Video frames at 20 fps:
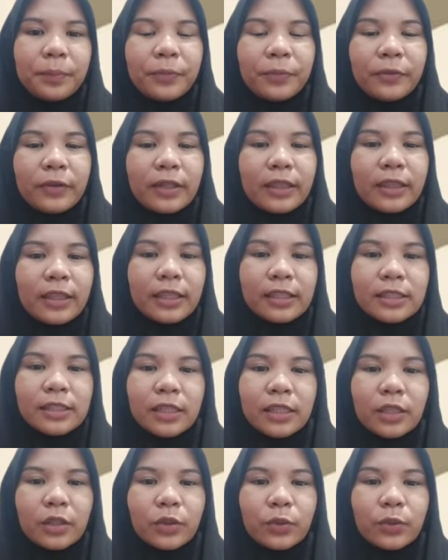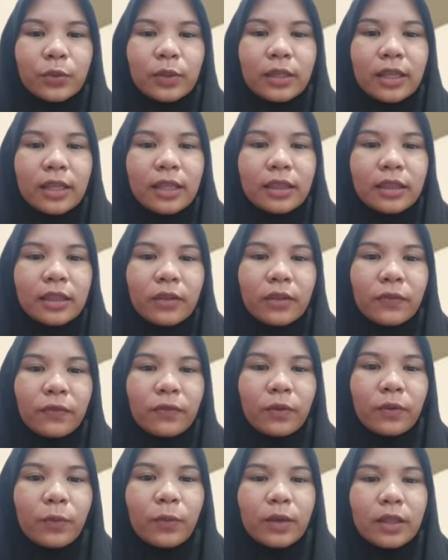pre-teaching to
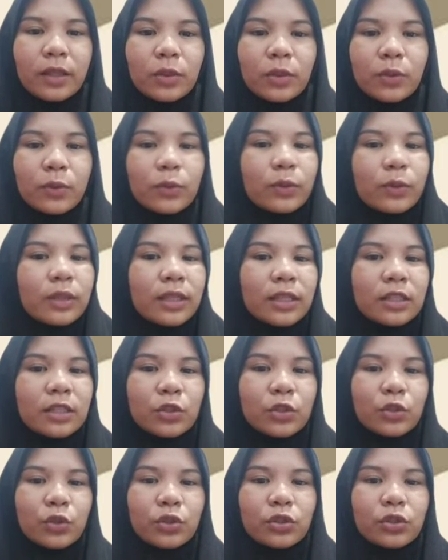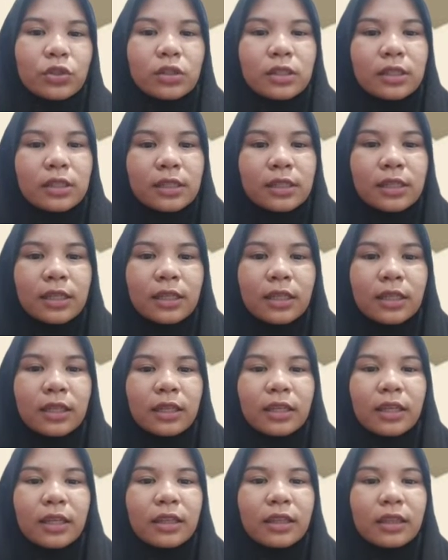identify what to teach, to success in
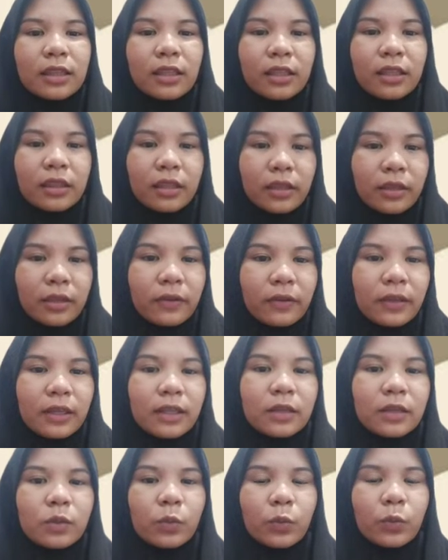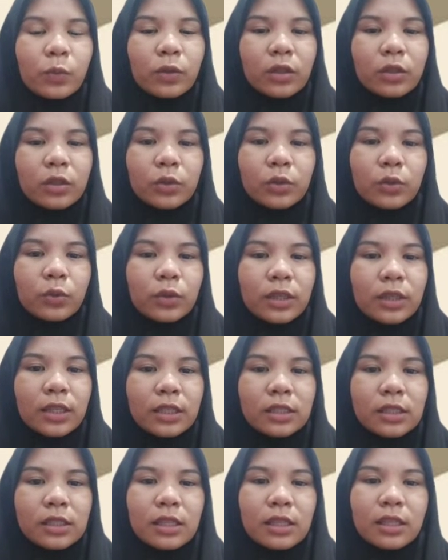identity in what to teach.